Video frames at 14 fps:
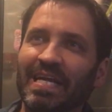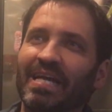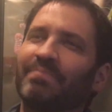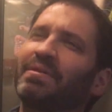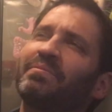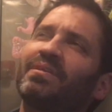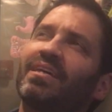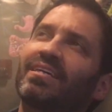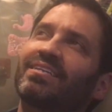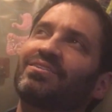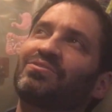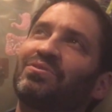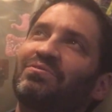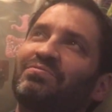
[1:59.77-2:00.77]
And maybe not
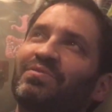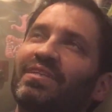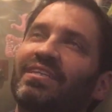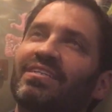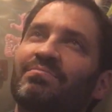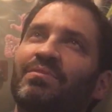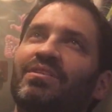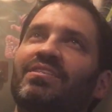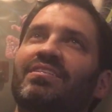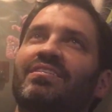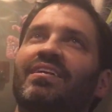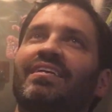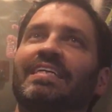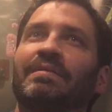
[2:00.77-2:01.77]
control freak as much
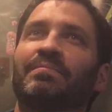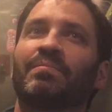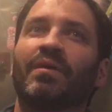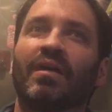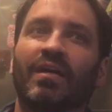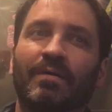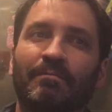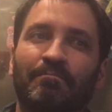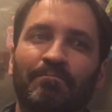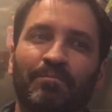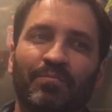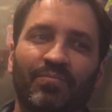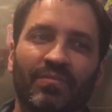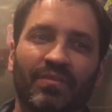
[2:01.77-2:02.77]
as I
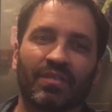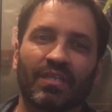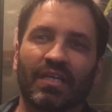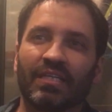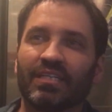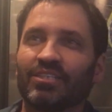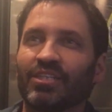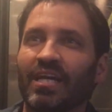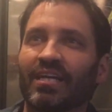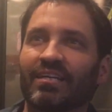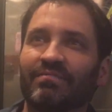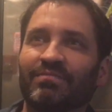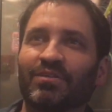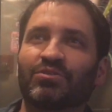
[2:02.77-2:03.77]
am kind of
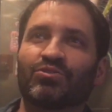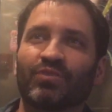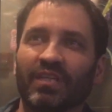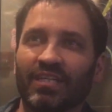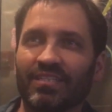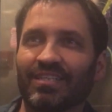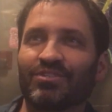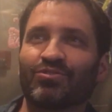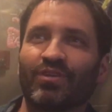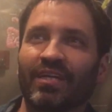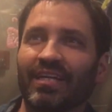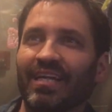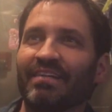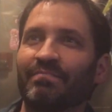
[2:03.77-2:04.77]
jack of all trades. I
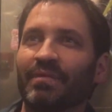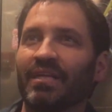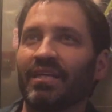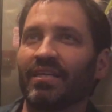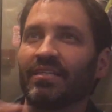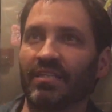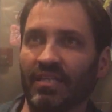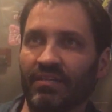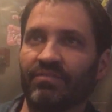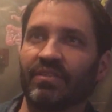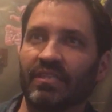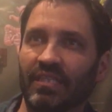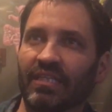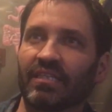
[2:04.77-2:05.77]
try to have my hand in
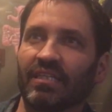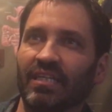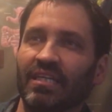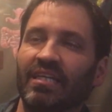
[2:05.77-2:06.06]
everything.